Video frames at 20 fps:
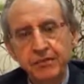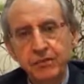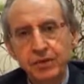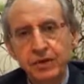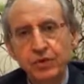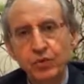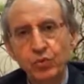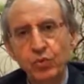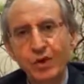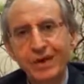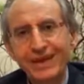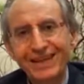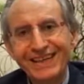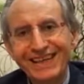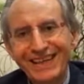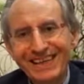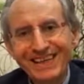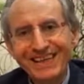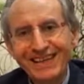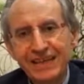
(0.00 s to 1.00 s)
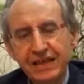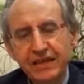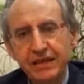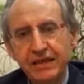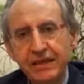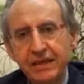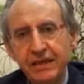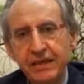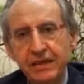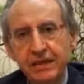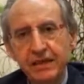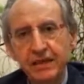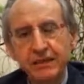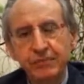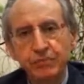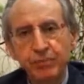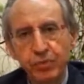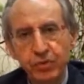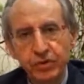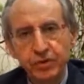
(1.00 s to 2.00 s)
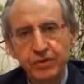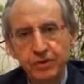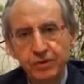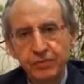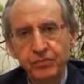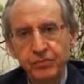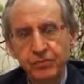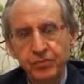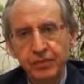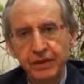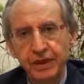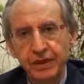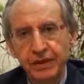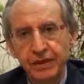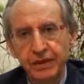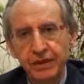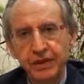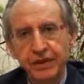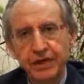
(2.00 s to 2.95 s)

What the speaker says: But what he did, that he put them together,